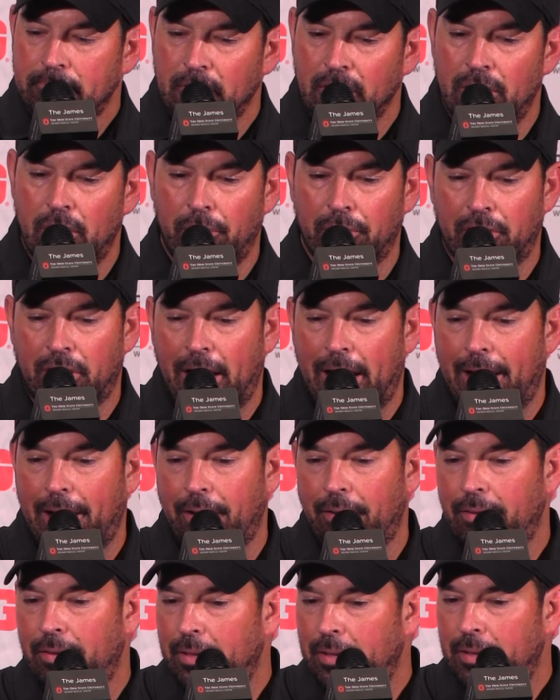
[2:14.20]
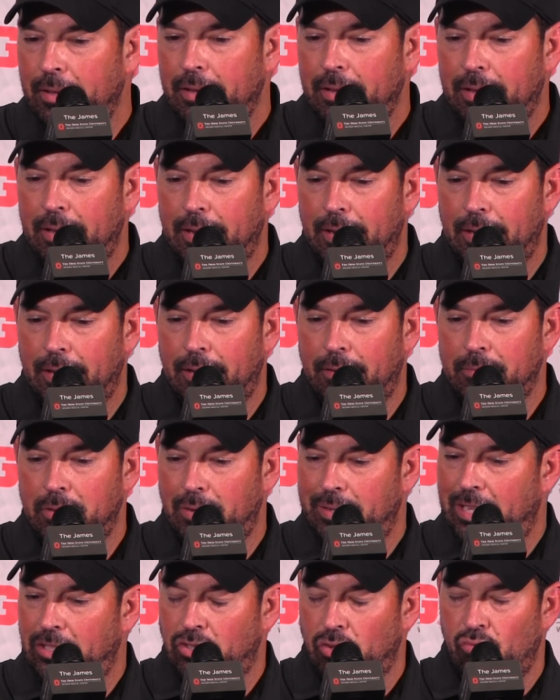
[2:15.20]
you know, with Kyle, you um, know,
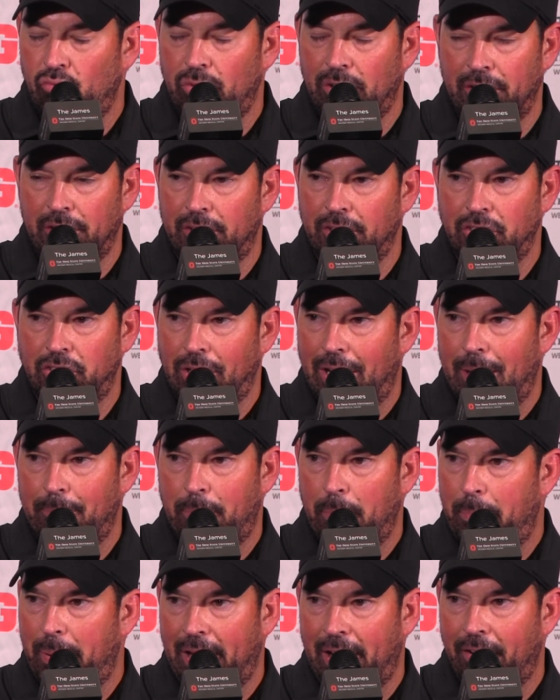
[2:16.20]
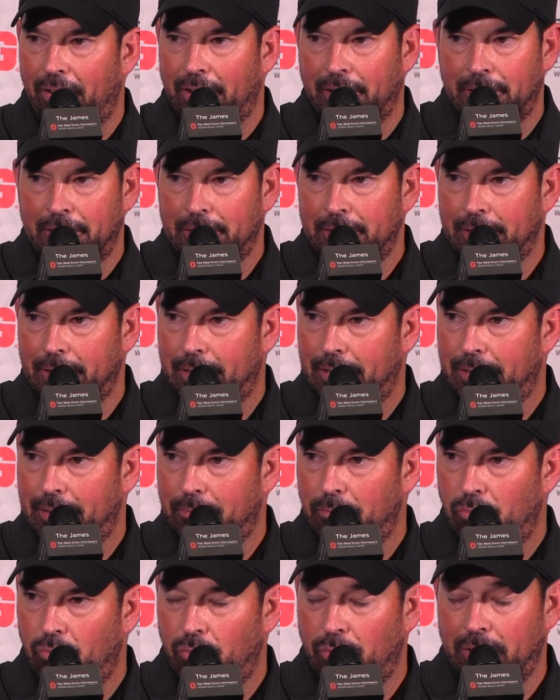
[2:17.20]
does a really good job preparing.
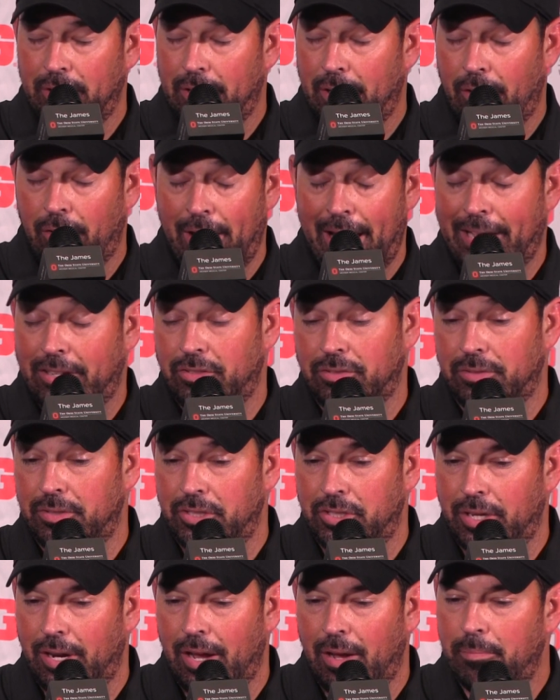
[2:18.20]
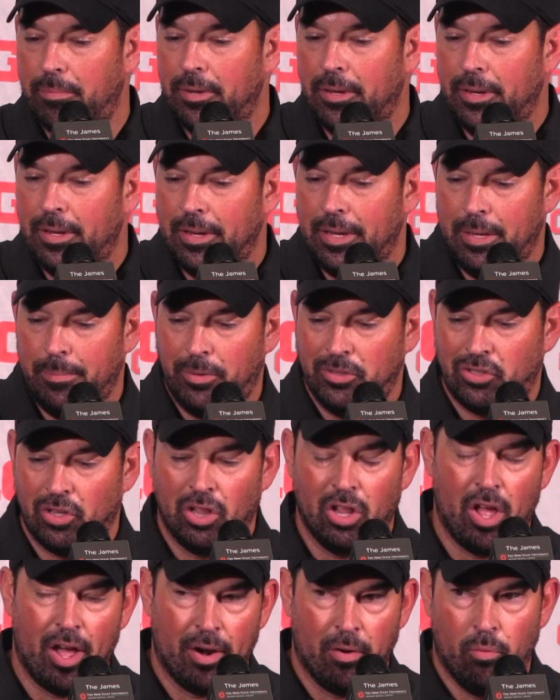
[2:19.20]
Um, you know, excellent job. He puts a
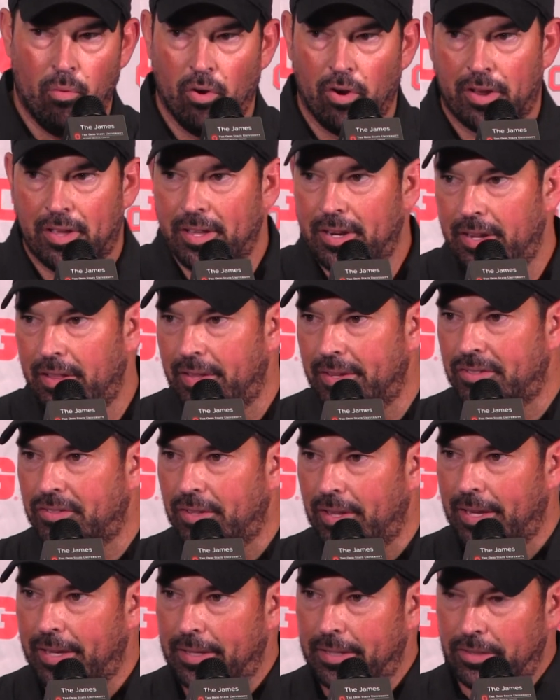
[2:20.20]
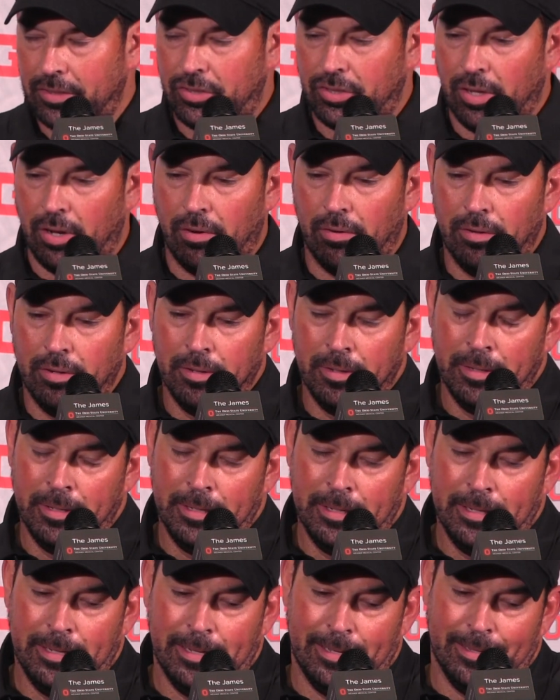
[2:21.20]
lot of work into this thing, and so
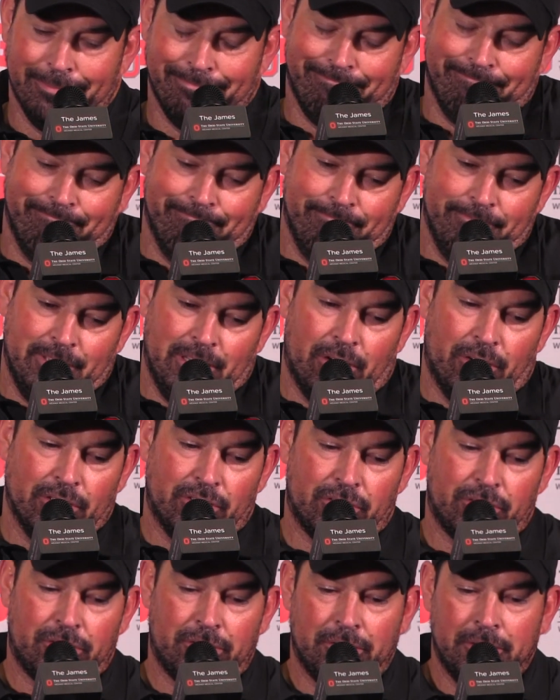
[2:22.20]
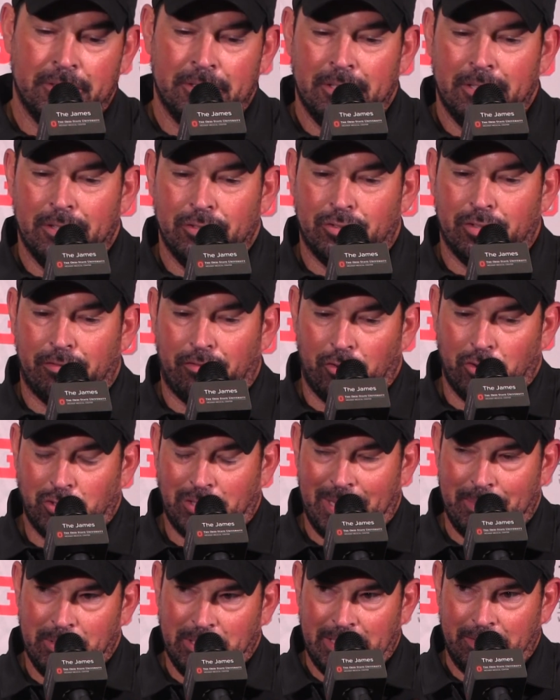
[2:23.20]
uh, you know, it's it's the first
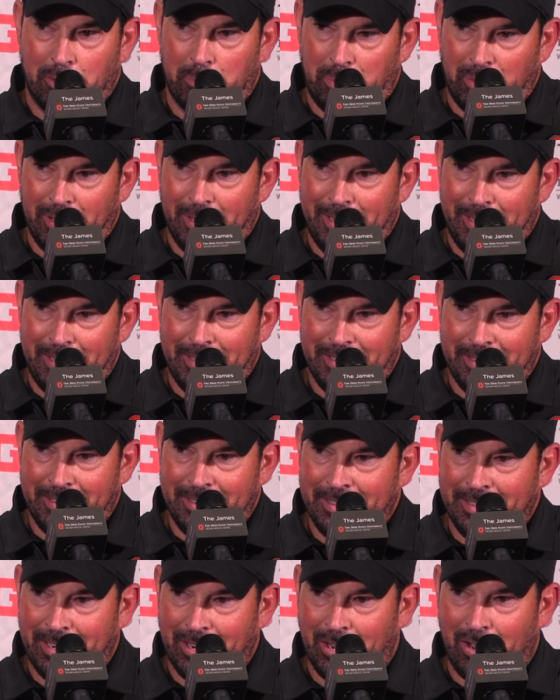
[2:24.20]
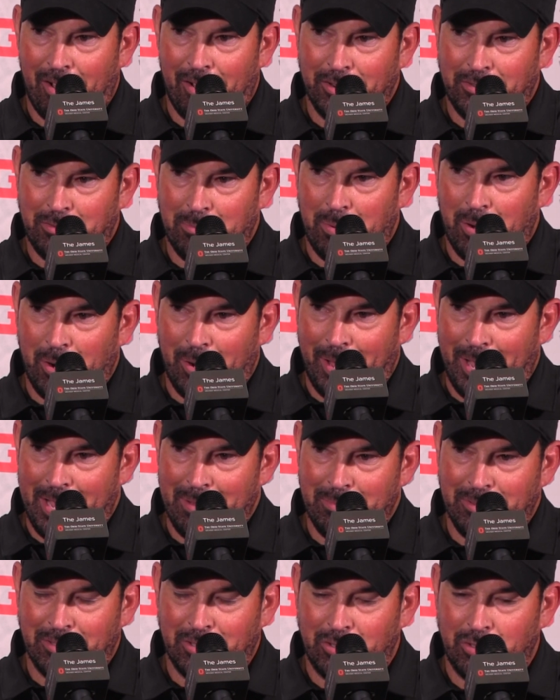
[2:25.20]
time he's ever played in, in a college football
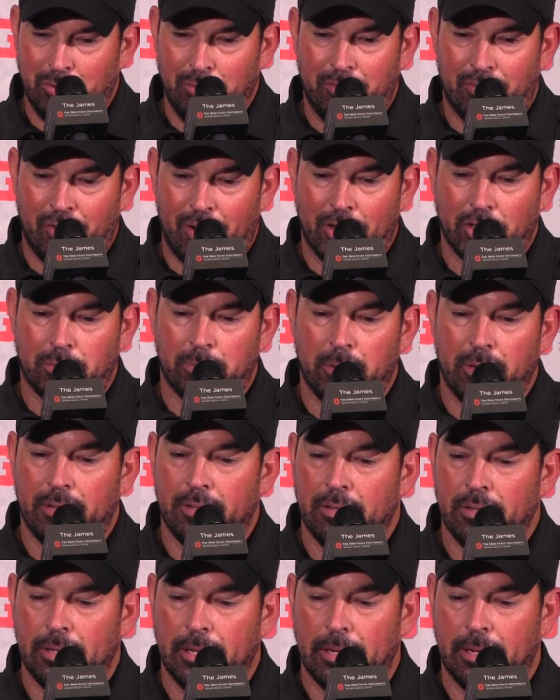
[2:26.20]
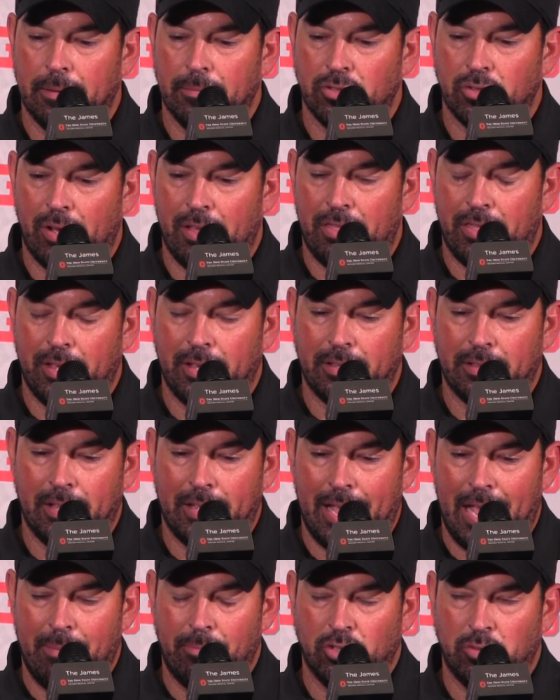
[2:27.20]
game. He's a true freshman, um, so I think the
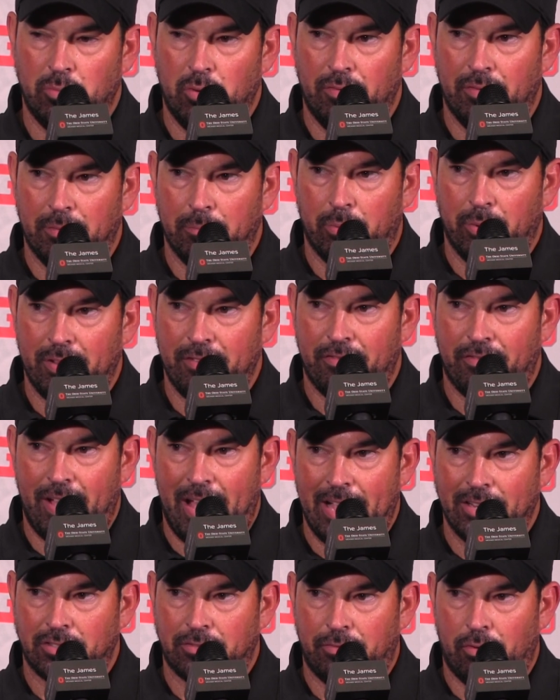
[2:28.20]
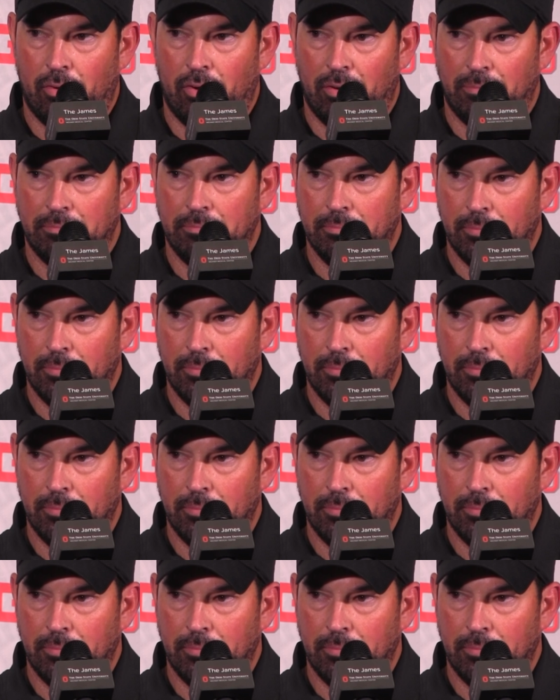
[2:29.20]
game was moving pretty fast for him